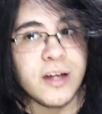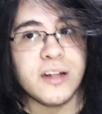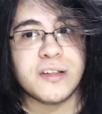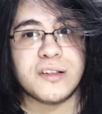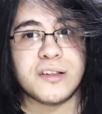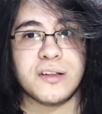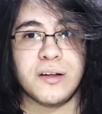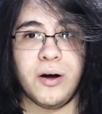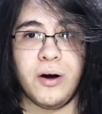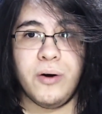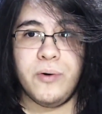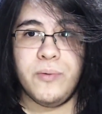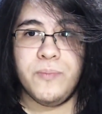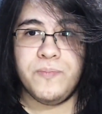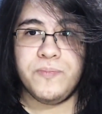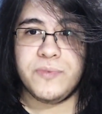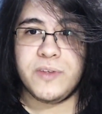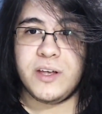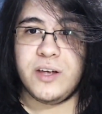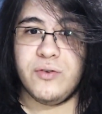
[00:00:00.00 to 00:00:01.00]
So
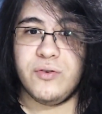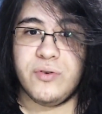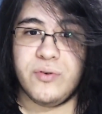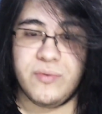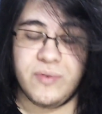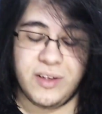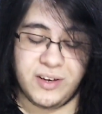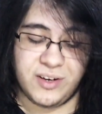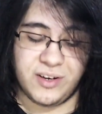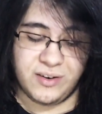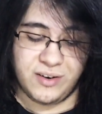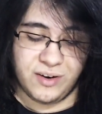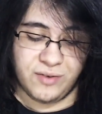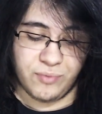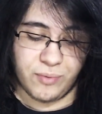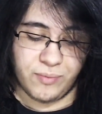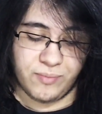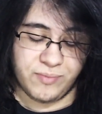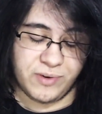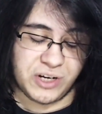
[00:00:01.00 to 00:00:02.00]
he
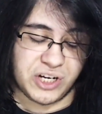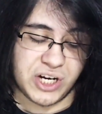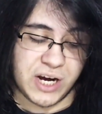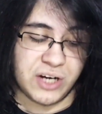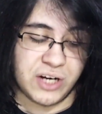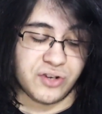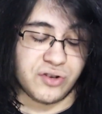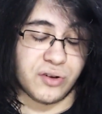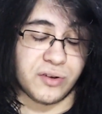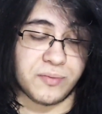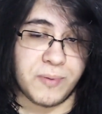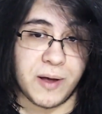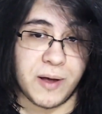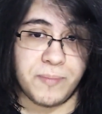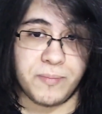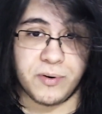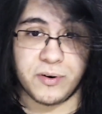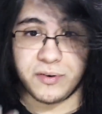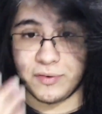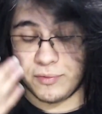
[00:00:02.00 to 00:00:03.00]
changed those
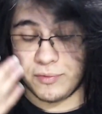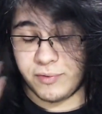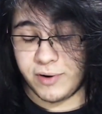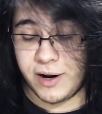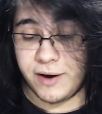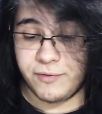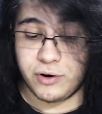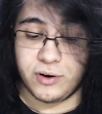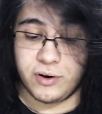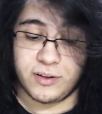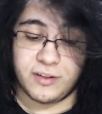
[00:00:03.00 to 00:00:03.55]
papers or whatever.